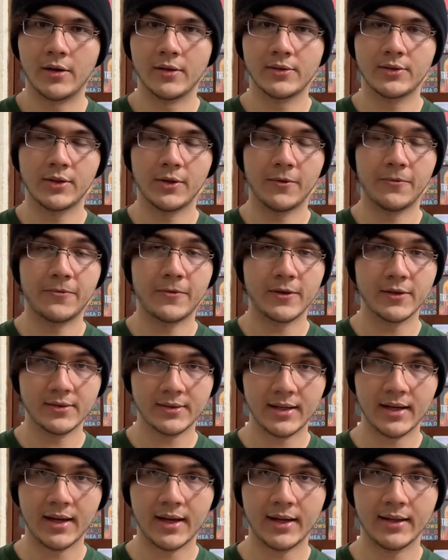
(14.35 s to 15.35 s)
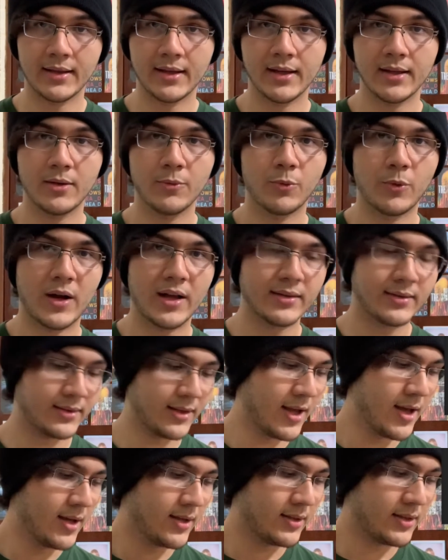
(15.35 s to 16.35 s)
So first thing I did was
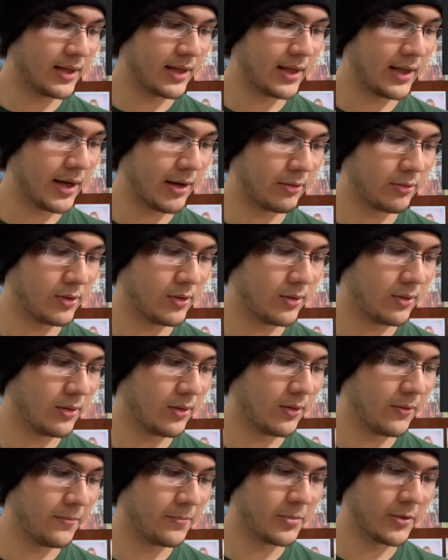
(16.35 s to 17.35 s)
checking out YouTube,